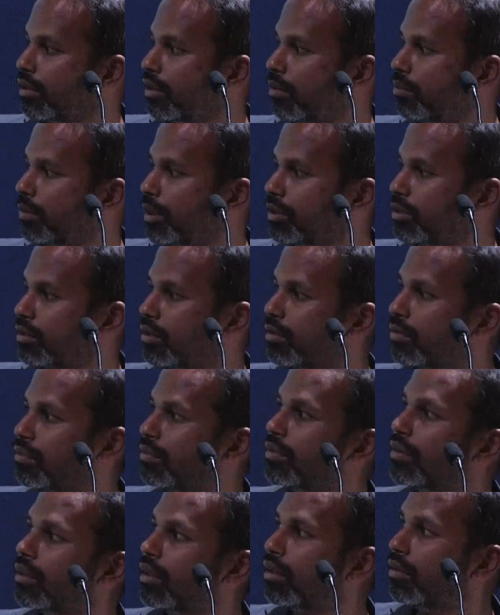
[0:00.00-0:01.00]
a mixture of
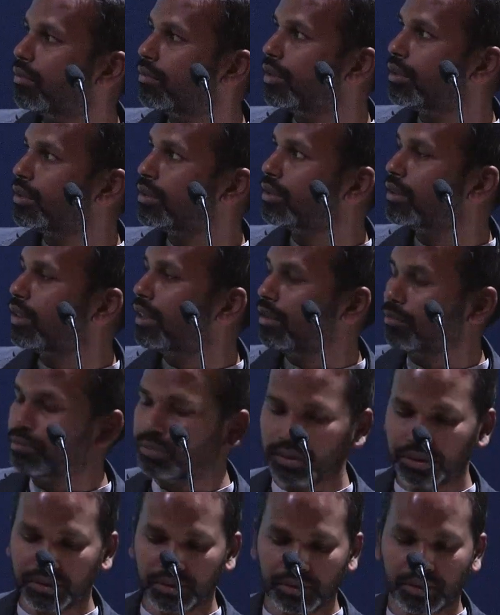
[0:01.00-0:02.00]
virgin
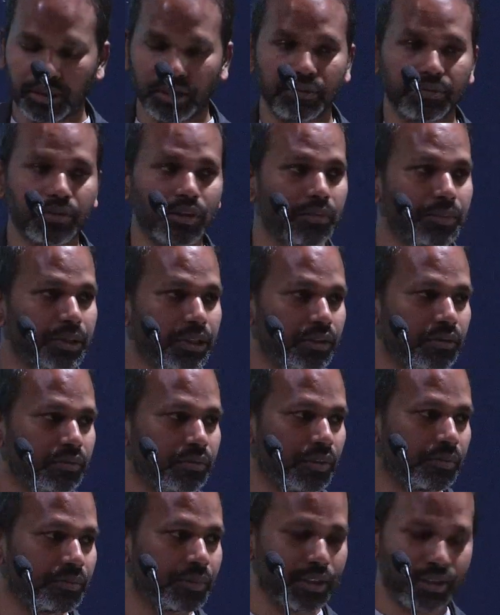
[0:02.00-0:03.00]
inputs kind of coming in
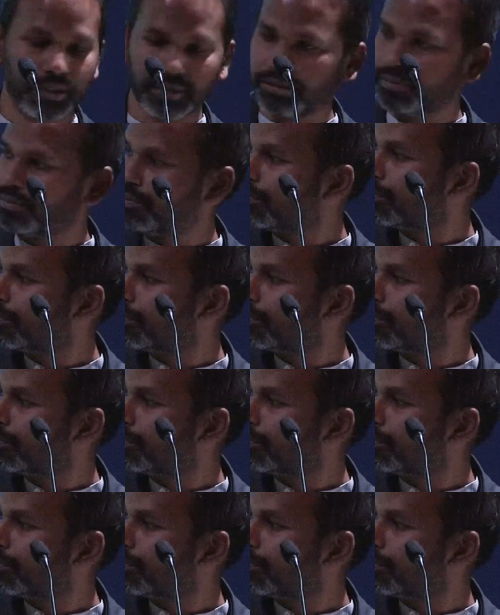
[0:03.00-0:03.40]
from that.